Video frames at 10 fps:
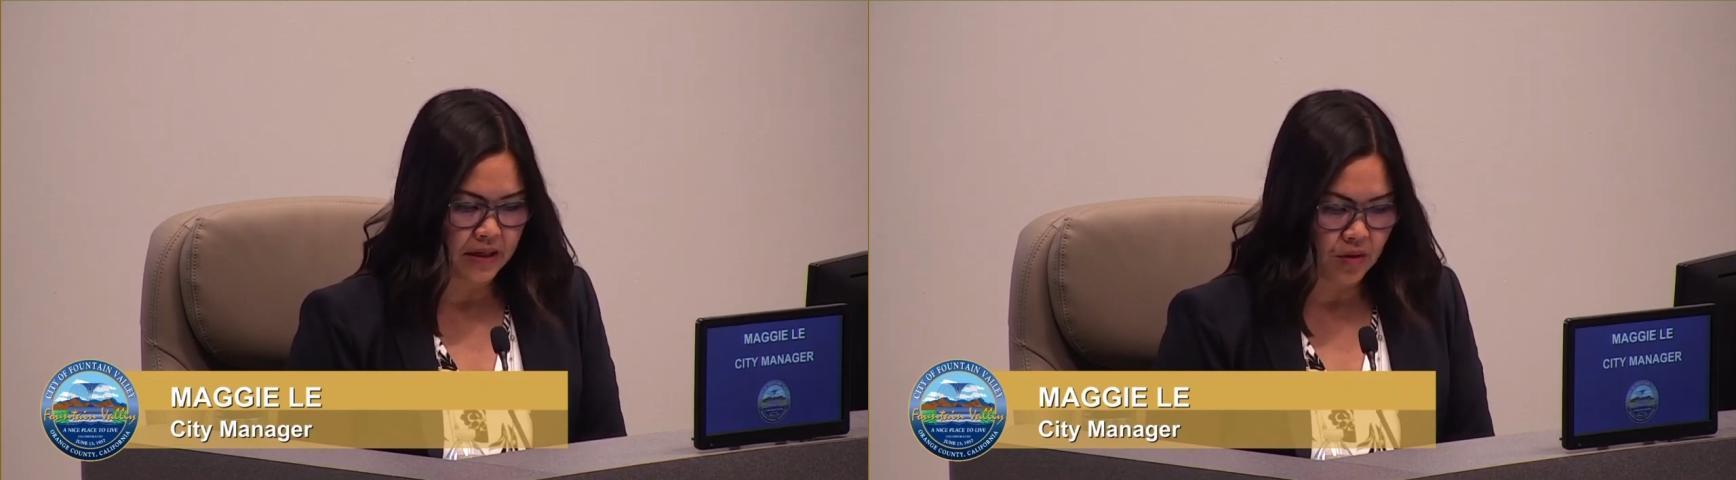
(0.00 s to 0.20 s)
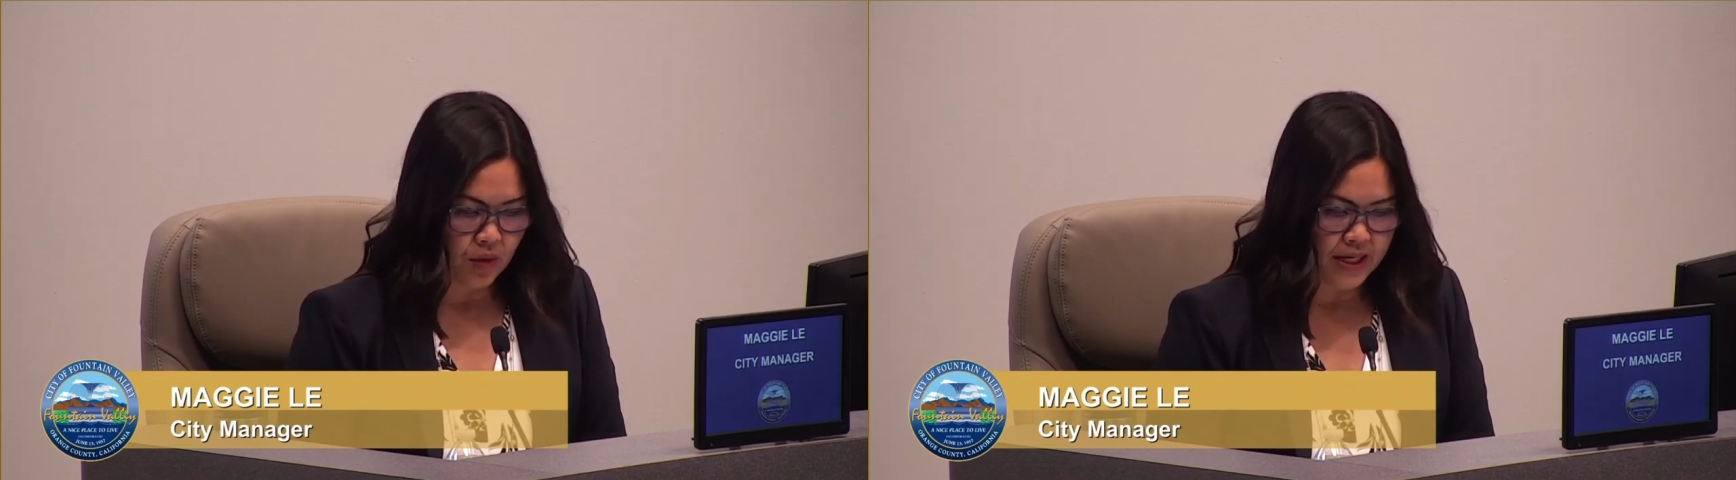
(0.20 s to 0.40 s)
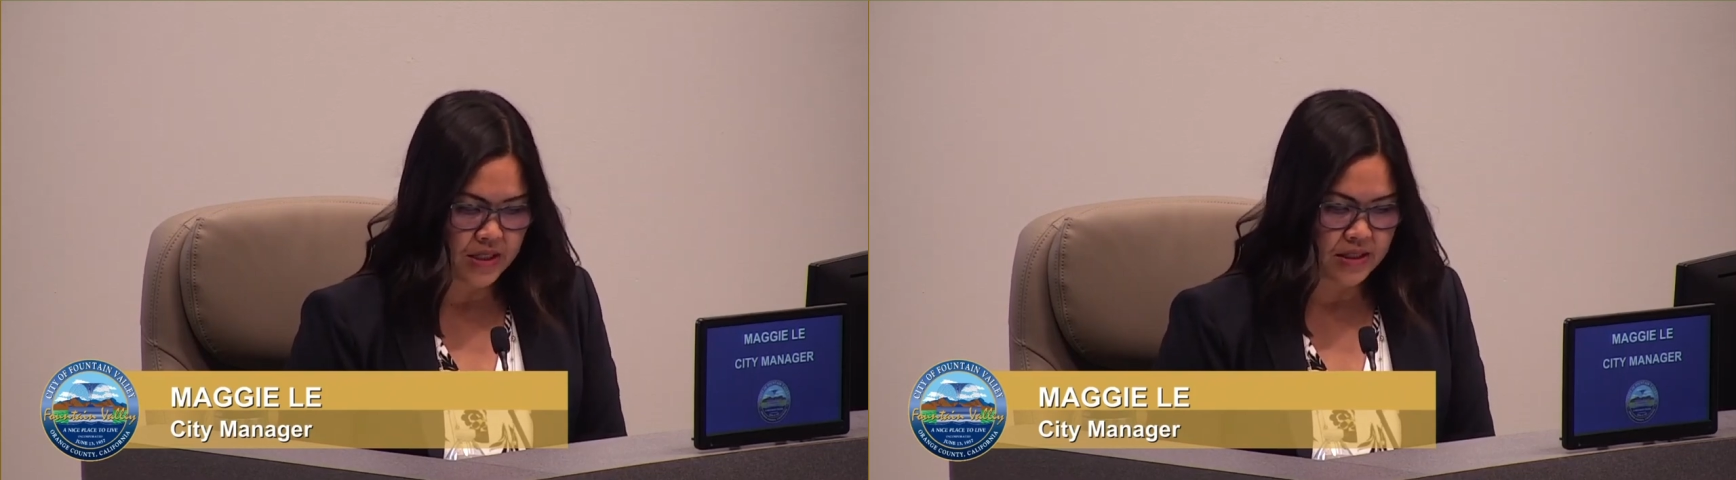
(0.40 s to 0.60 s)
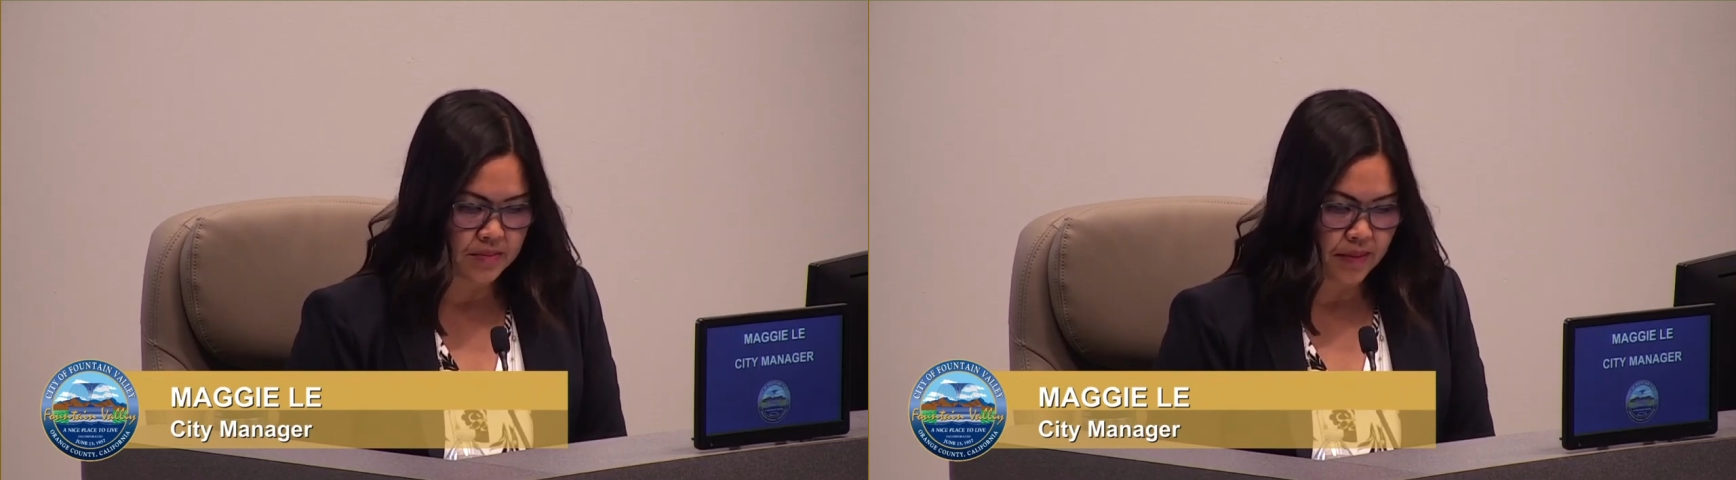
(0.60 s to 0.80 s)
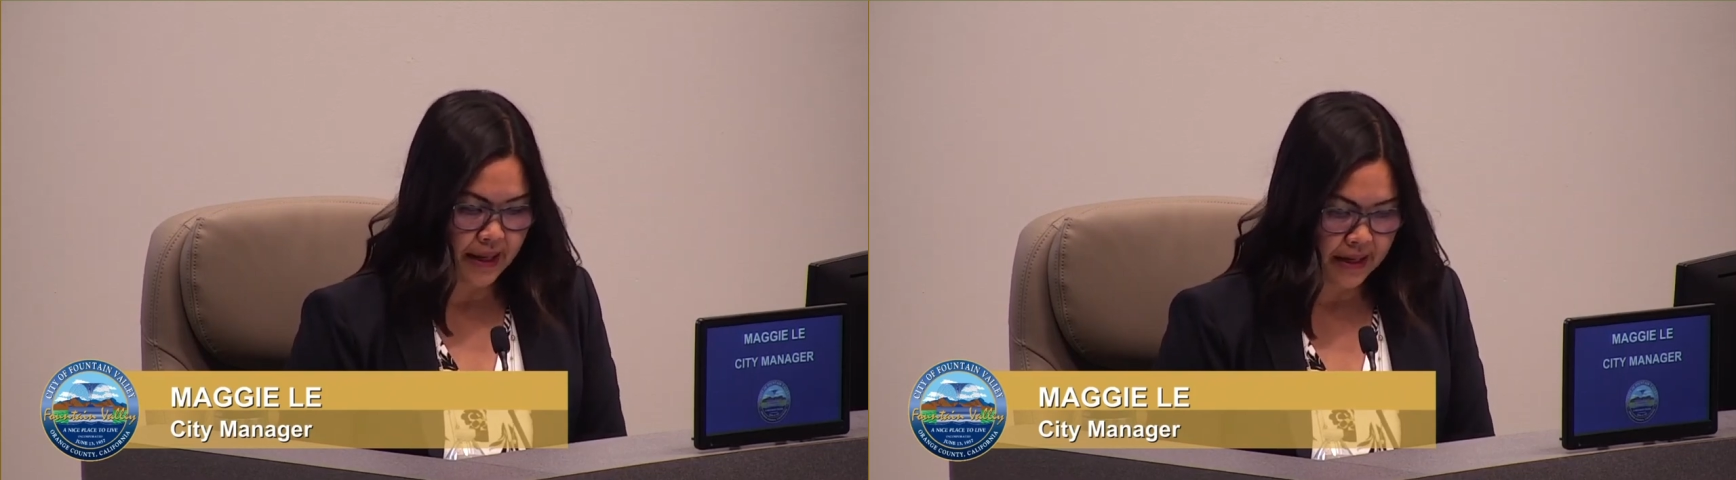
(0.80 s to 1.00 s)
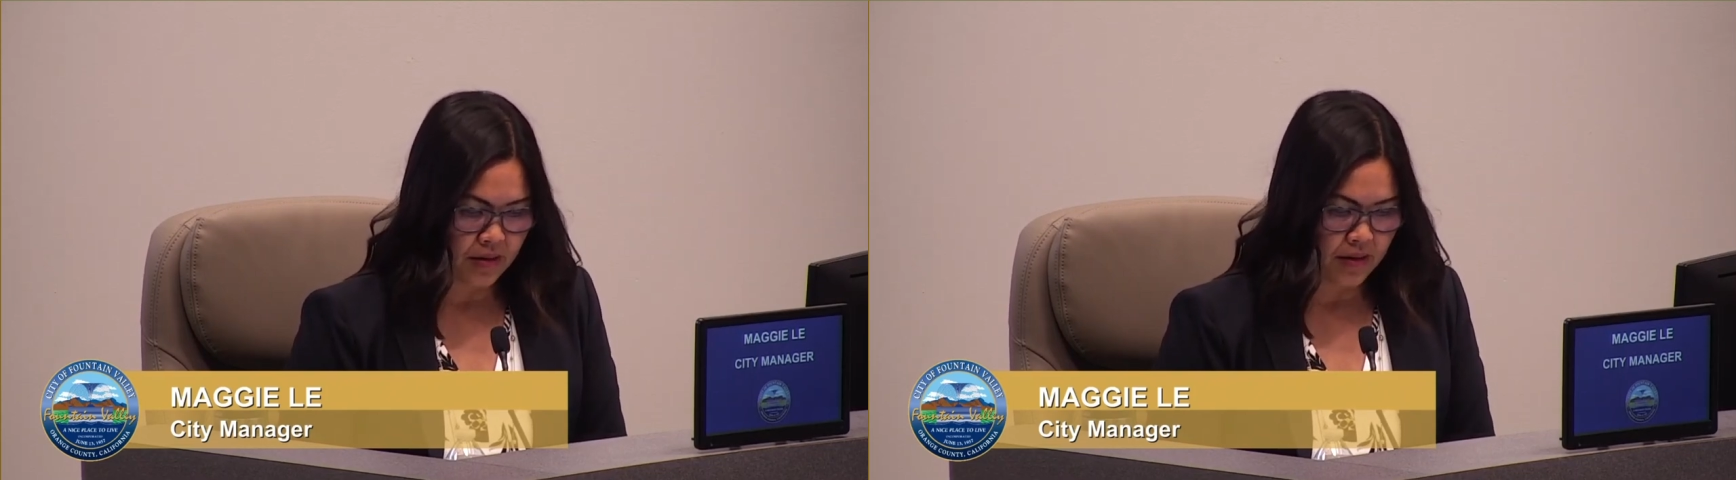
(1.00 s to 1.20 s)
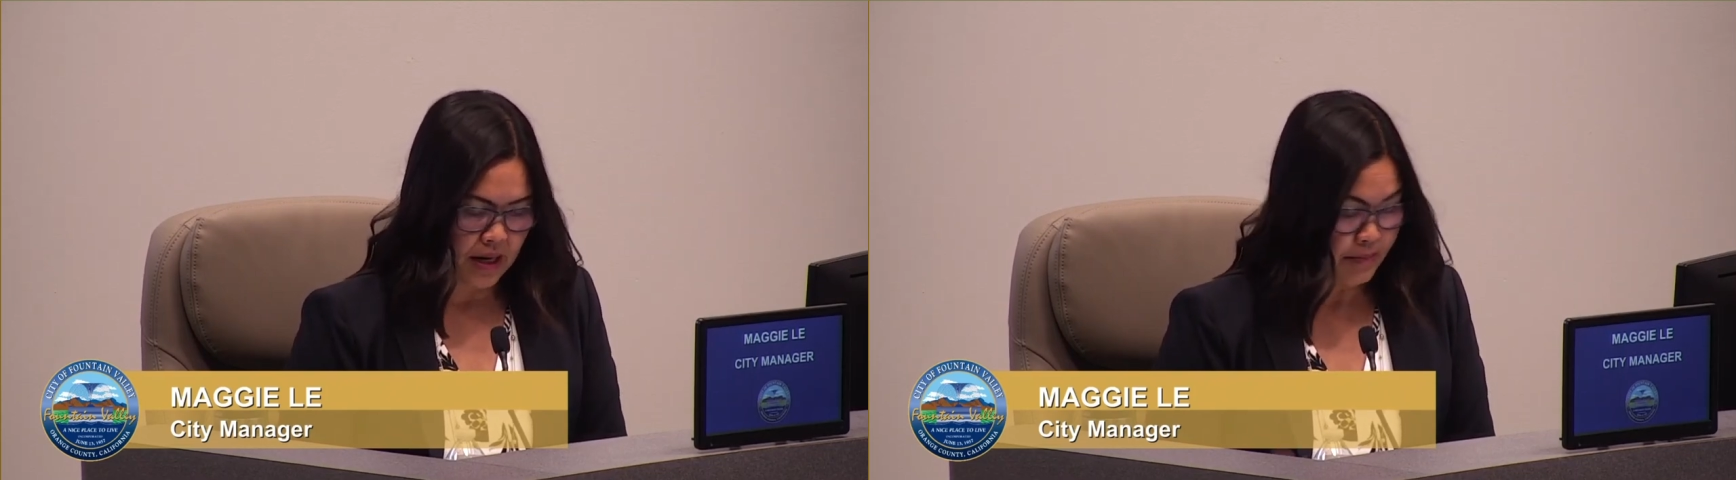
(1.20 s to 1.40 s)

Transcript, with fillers: and Courreges Playground,